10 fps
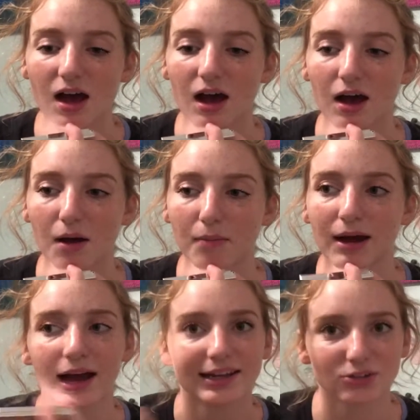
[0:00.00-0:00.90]

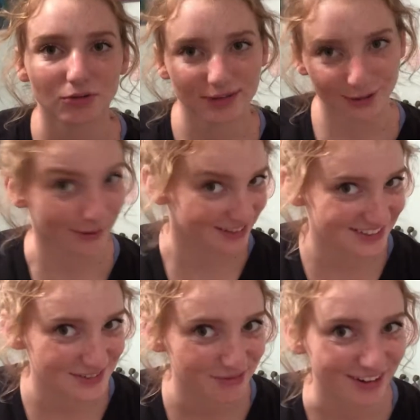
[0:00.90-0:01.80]
I don't like
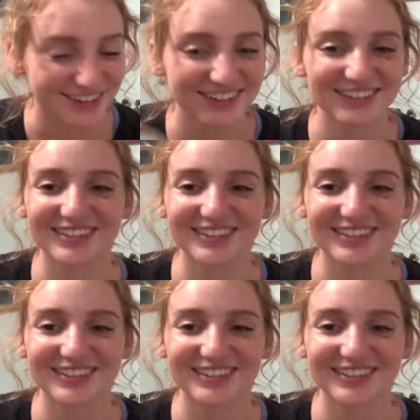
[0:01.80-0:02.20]
wasting products,